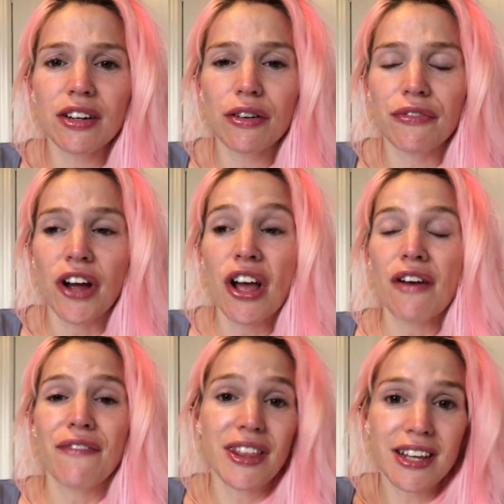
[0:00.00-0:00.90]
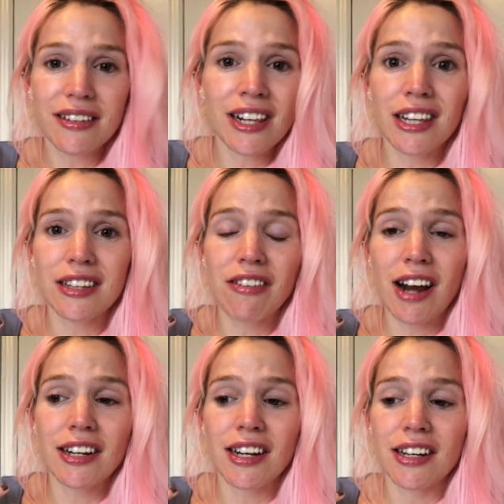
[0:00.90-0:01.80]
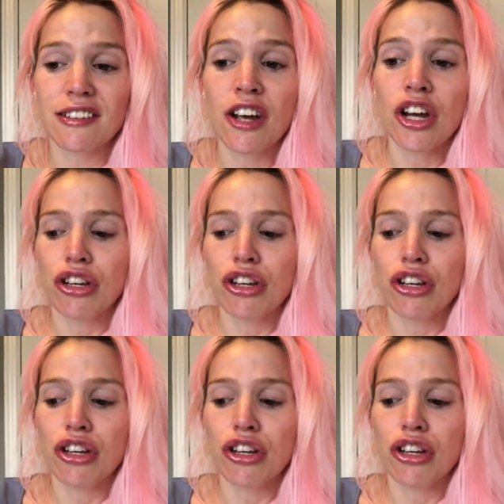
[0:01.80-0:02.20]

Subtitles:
enough for this glitter addict.